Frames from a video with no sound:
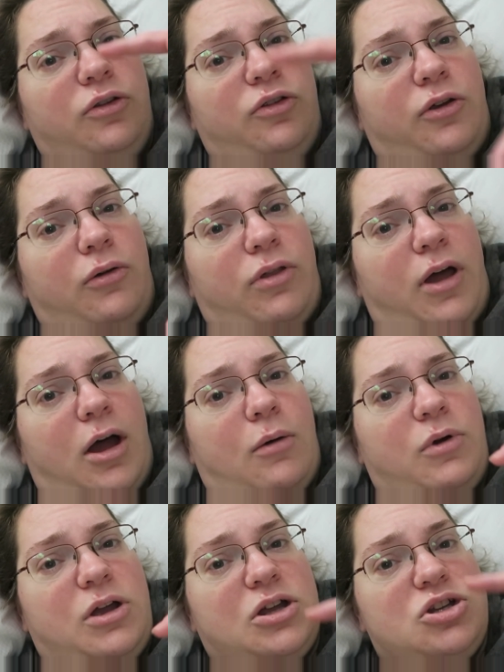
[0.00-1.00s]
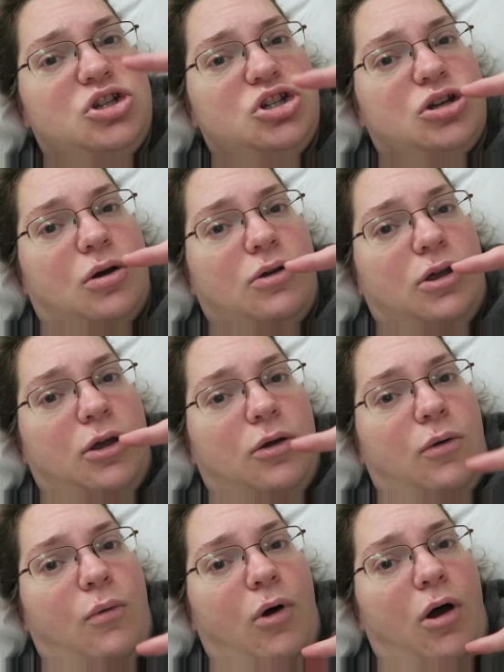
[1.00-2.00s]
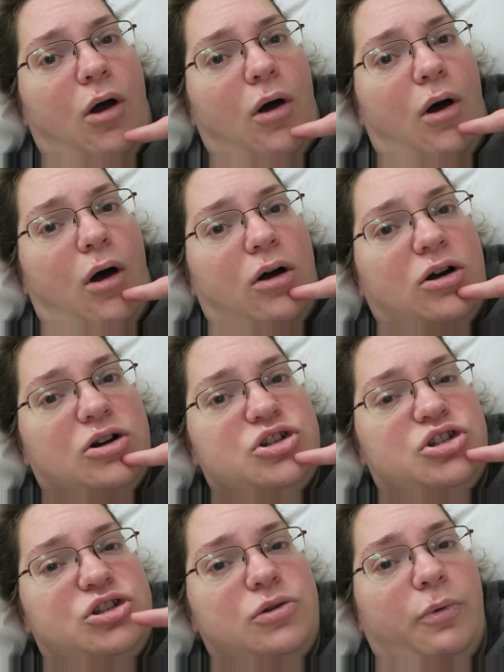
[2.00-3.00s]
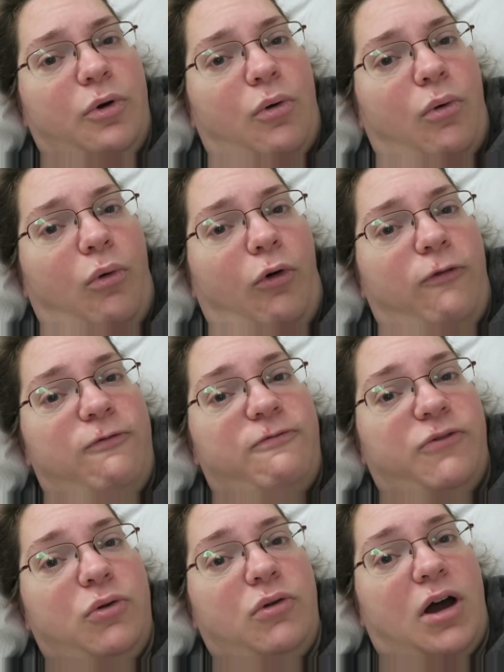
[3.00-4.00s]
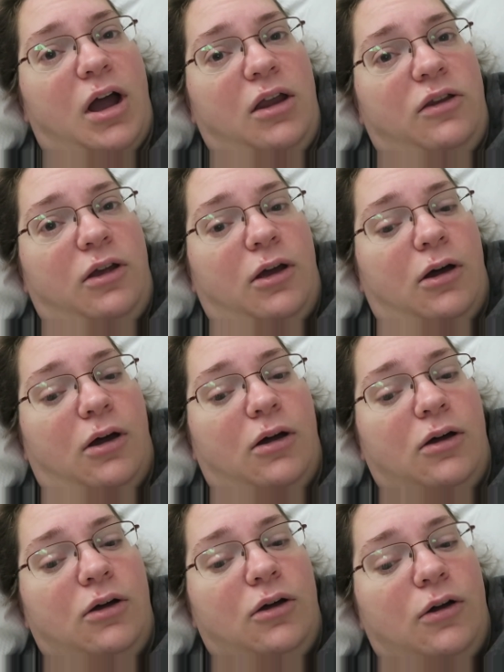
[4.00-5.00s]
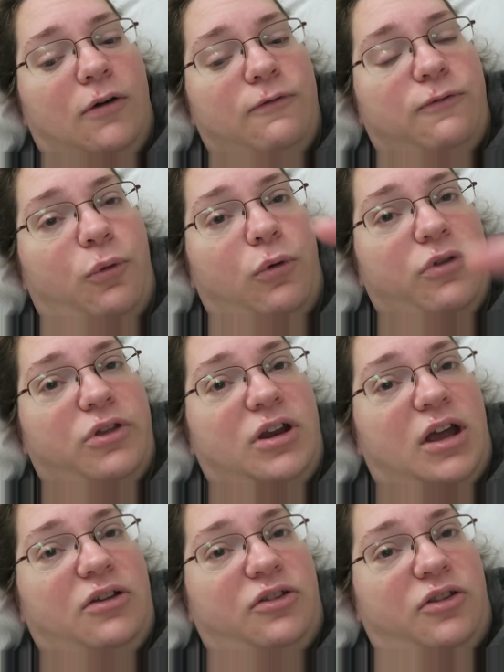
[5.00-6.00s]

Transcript: so that we can show you our super cool food idea for the day